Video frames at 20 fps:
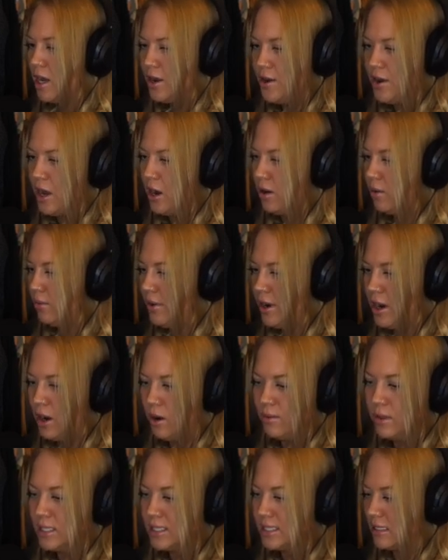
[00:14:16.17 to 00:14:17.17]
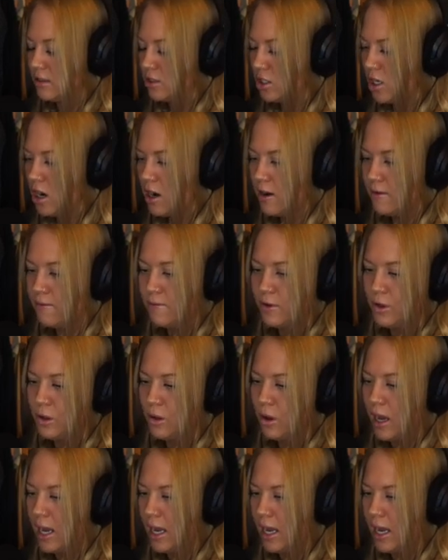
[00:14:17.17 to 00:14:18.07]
no, no, this sounds awful.